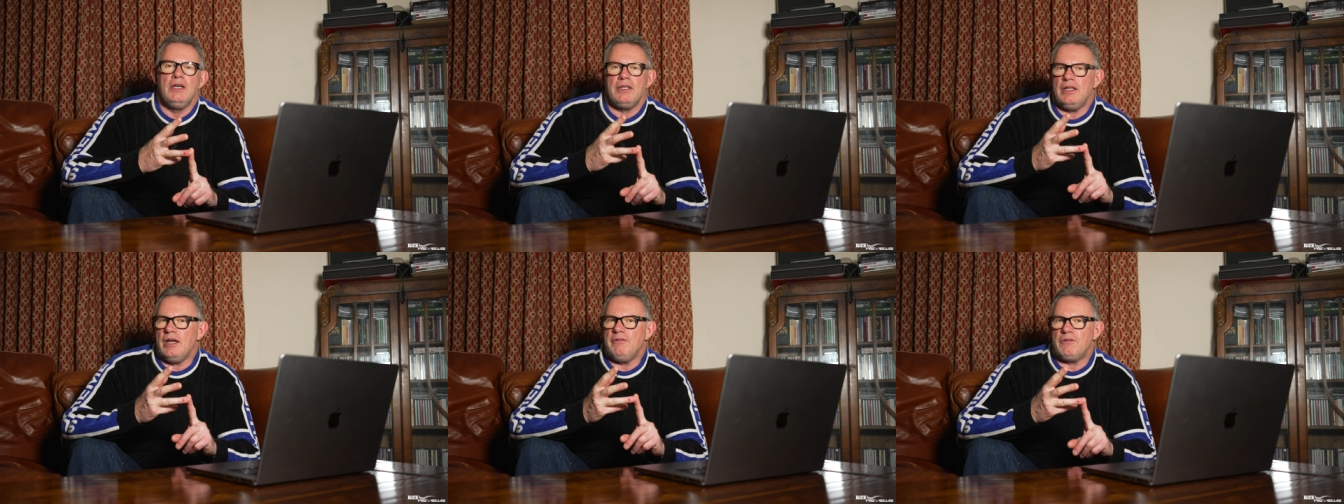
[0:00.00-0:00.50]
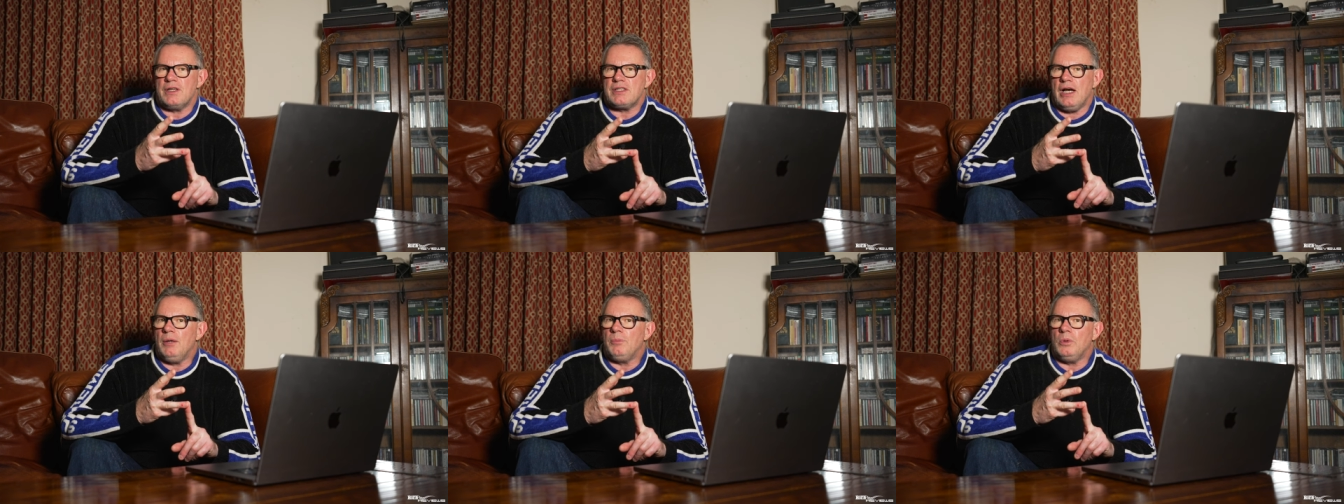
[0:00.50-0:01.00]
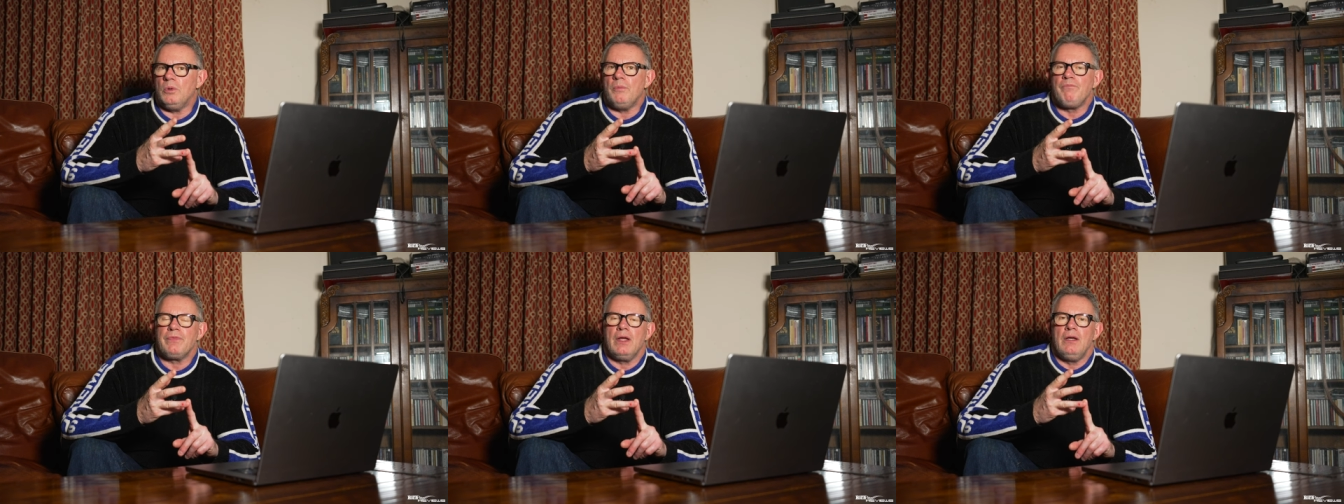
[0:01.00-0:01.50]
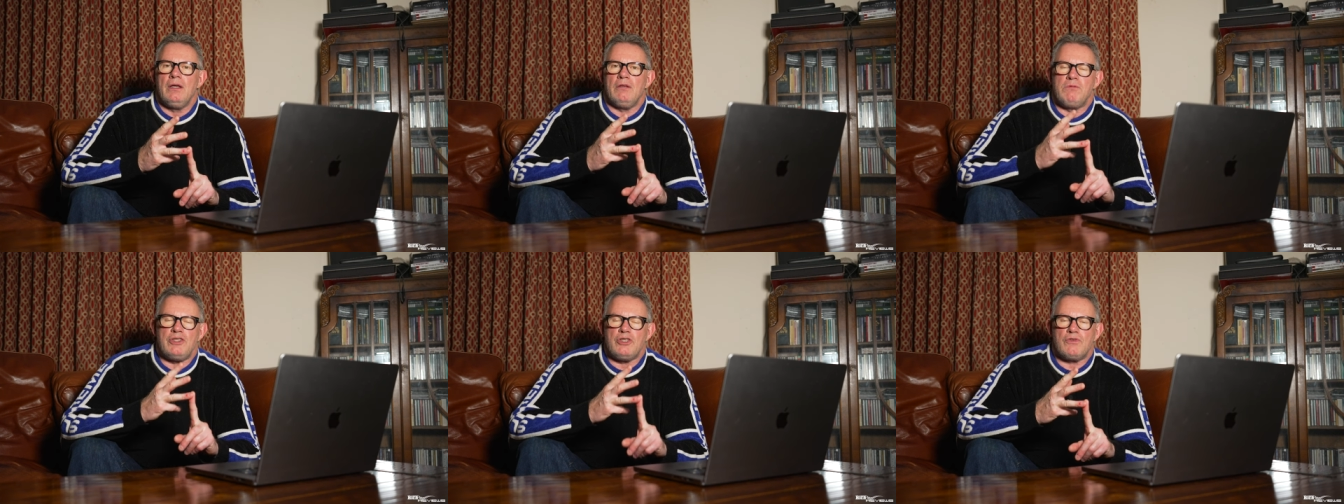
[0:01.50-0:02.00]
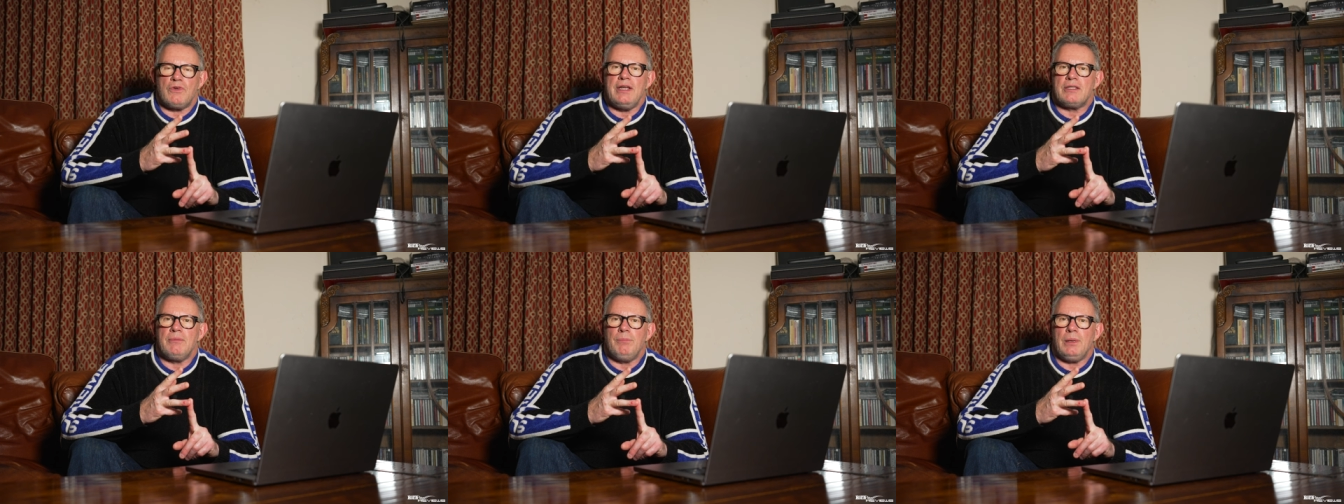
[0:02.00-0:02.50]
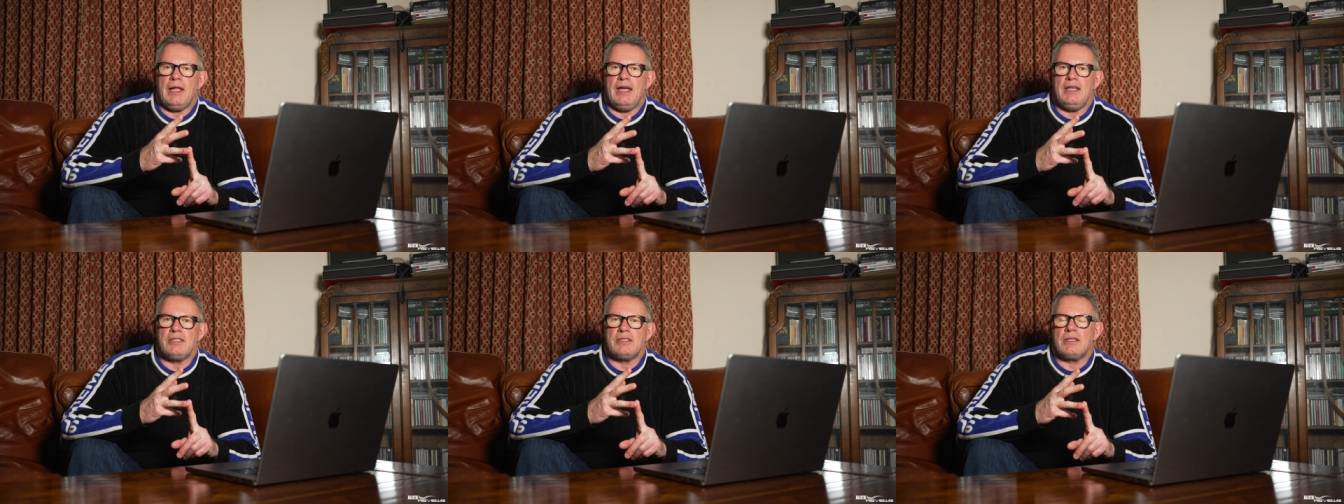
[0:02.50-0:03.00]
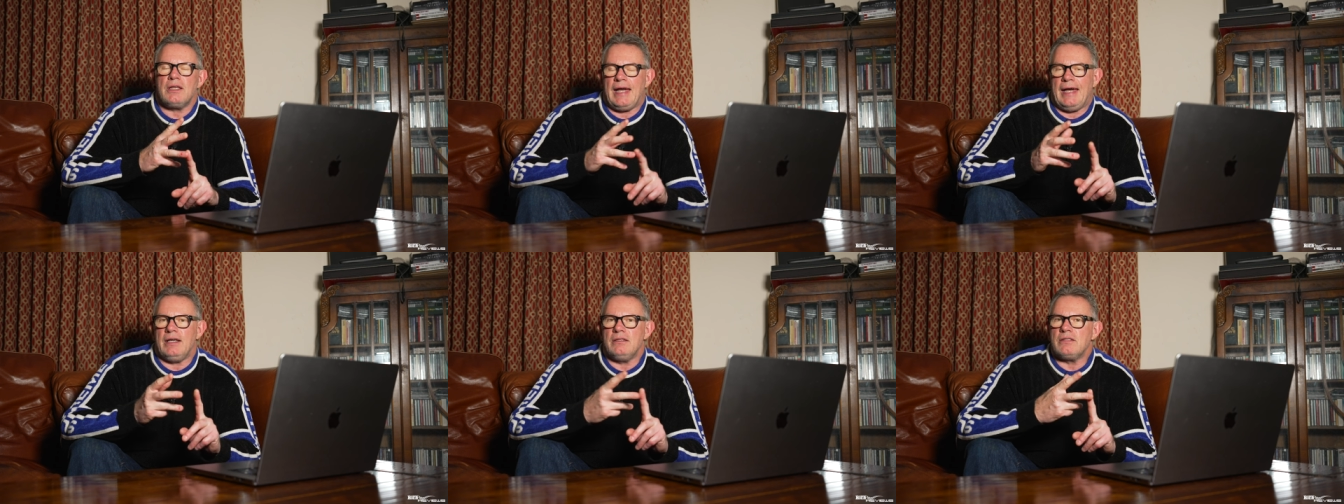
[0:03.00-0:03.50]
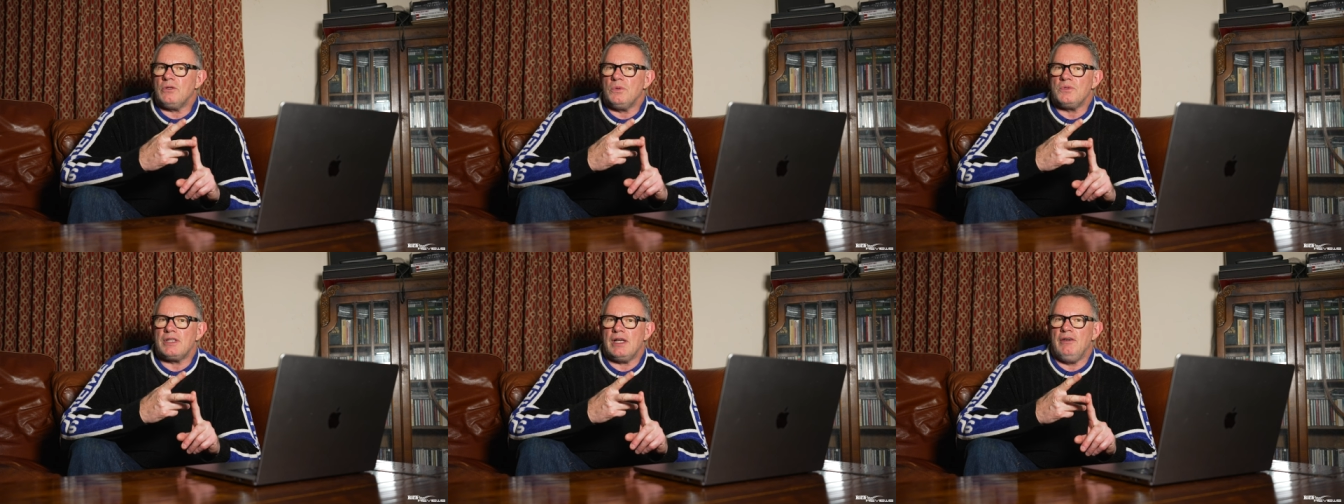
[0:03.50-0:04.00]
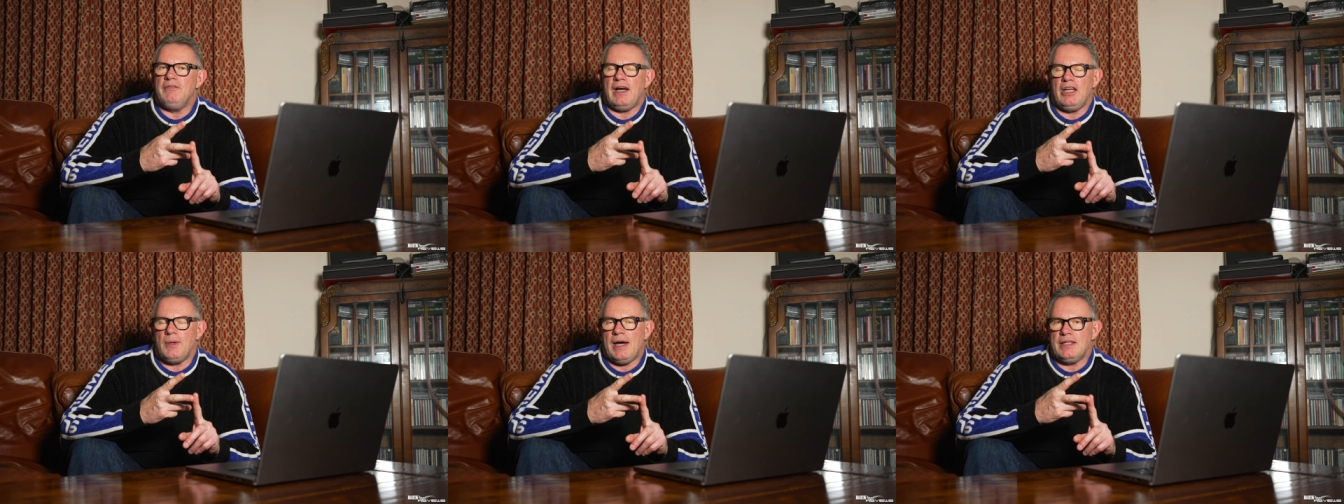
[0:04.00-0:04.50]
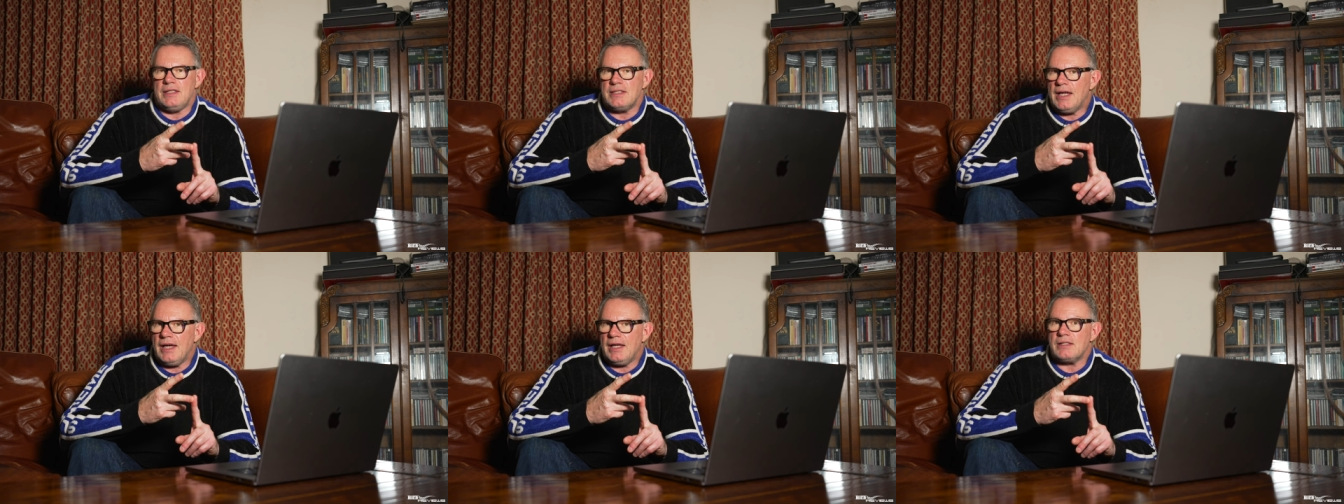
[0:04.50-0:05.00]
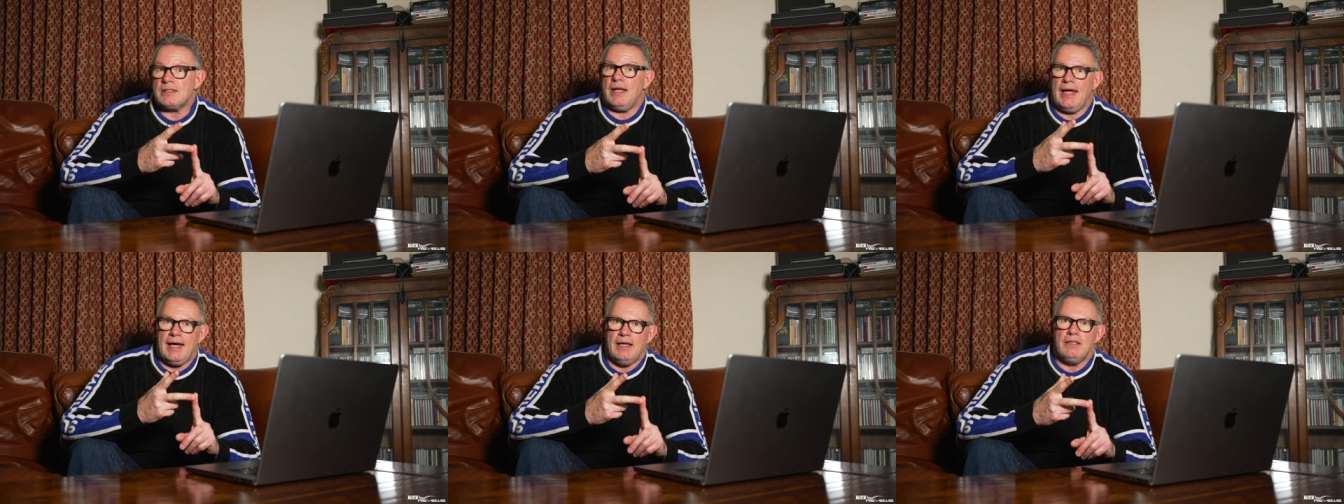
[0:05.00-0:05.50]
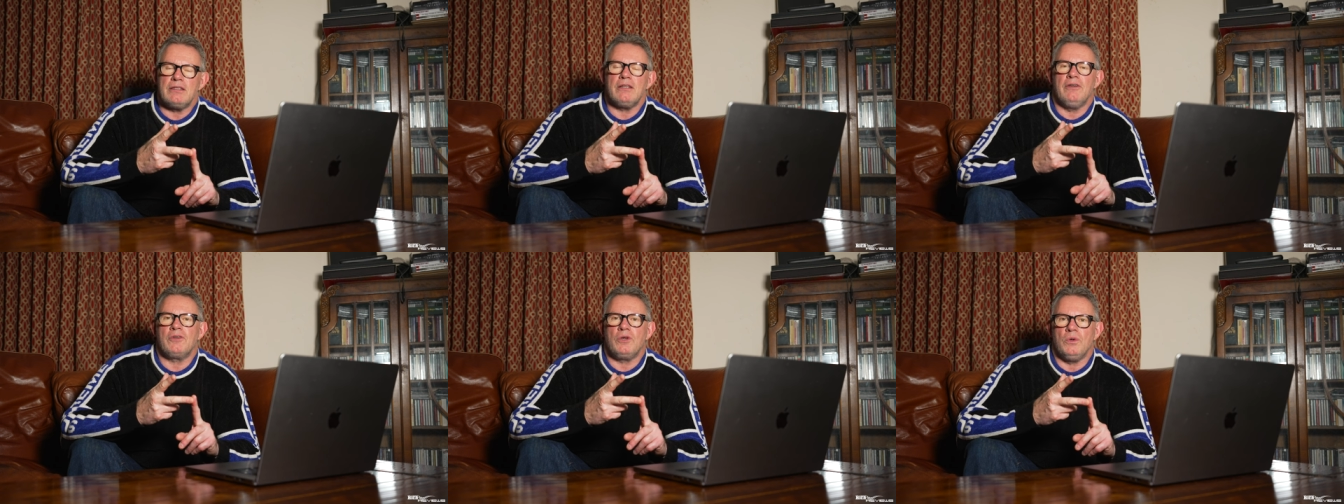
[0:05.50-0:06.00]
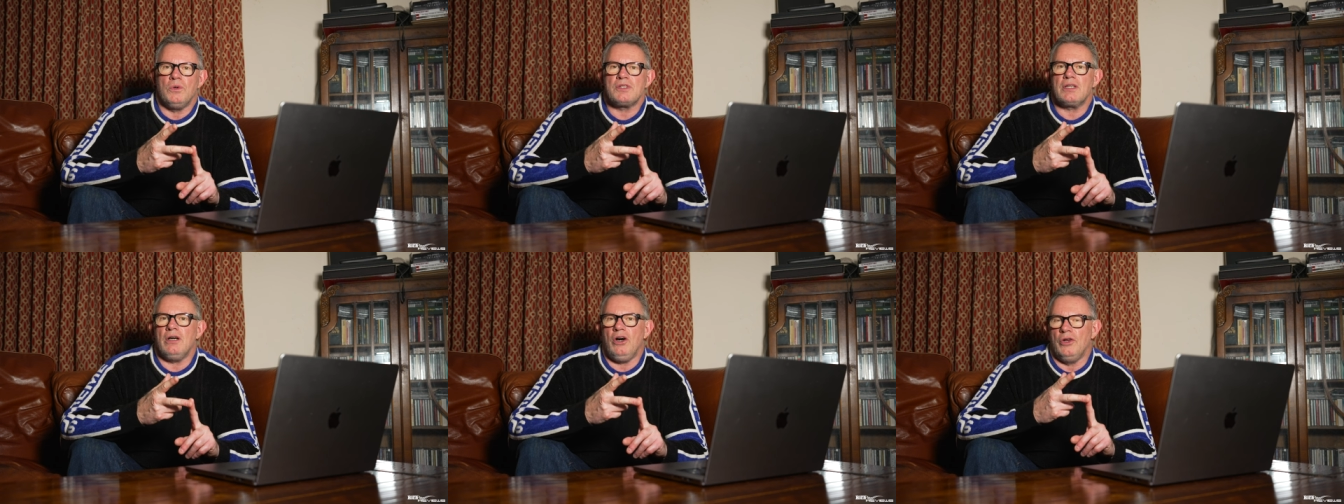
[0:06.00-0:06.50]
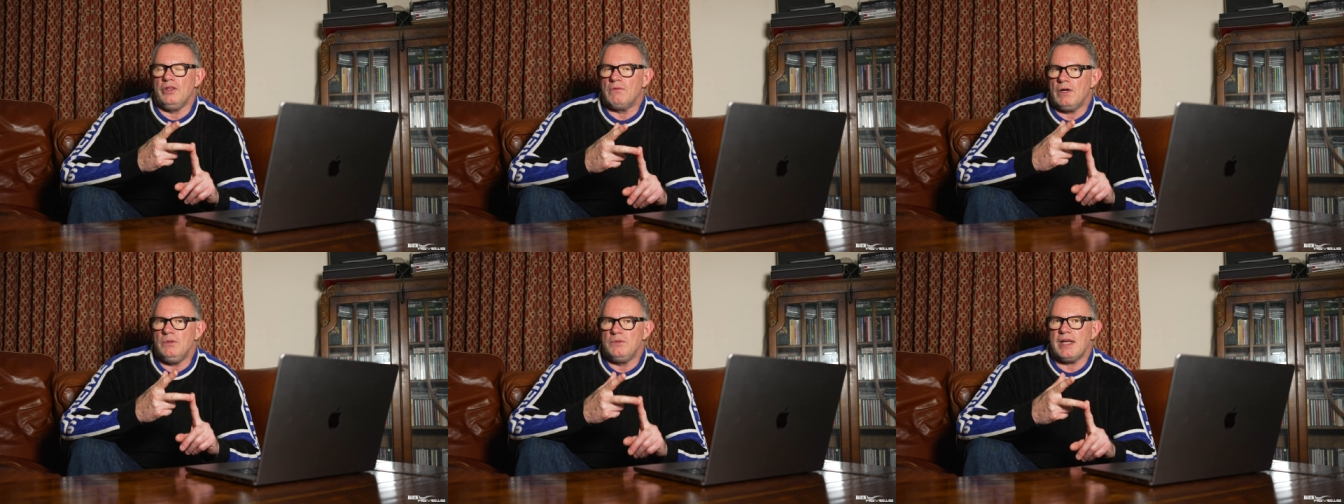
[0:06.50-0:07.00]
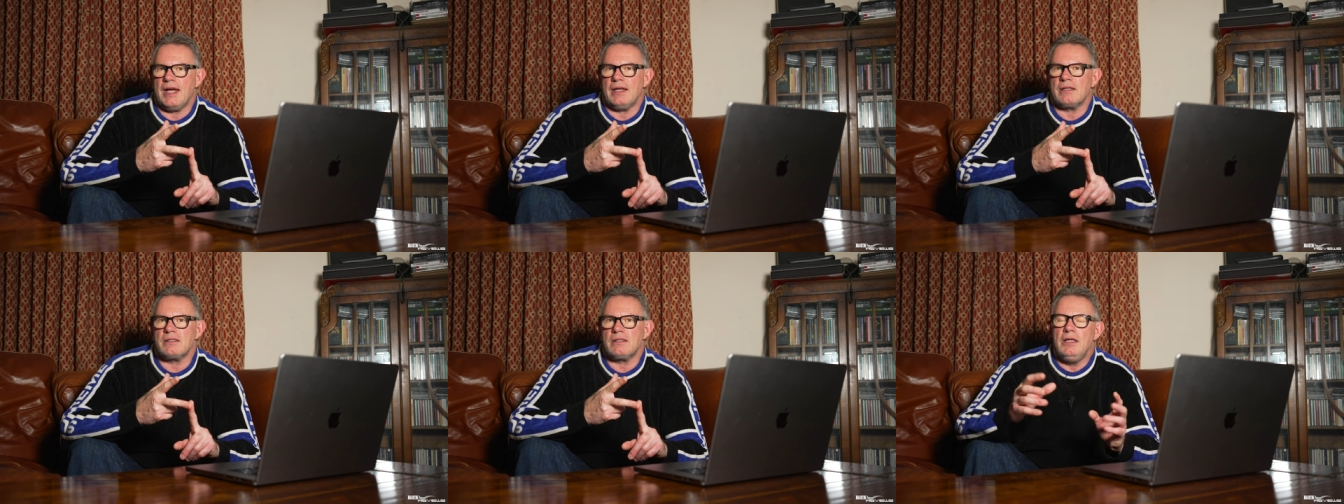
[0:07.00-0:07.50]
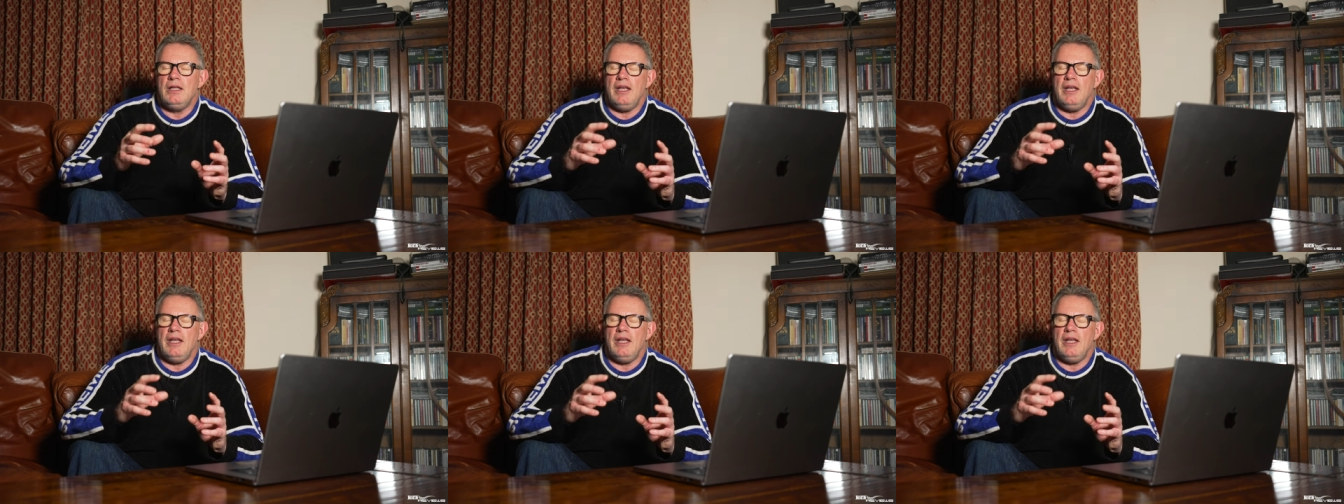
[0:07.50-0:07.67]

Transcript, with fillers: You know, for example, registration plates and also value added tax and of course on the road tax.